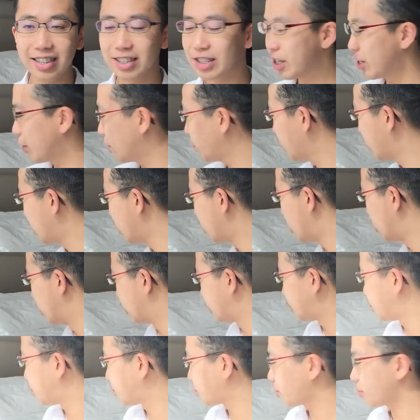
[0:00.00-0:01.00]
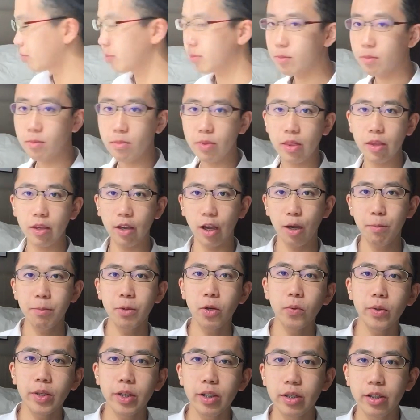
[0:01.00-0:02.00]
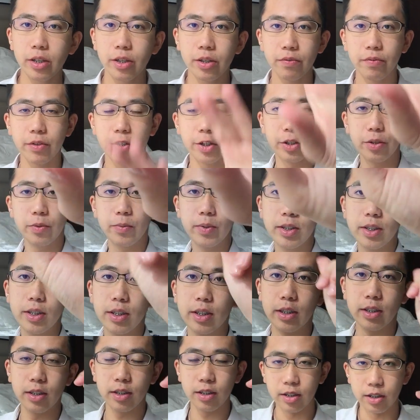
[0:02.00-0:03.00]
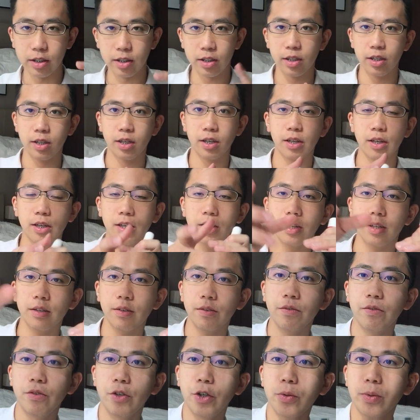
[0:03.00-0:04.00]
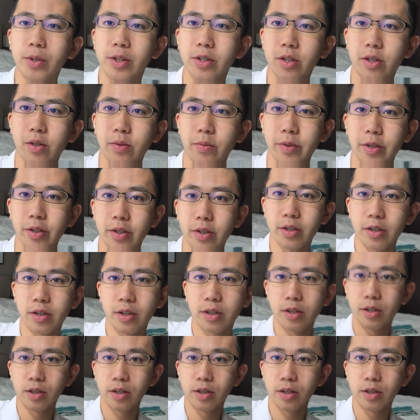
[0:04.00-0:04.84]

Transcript: So, I'm here with another video. One second. The view is all weird.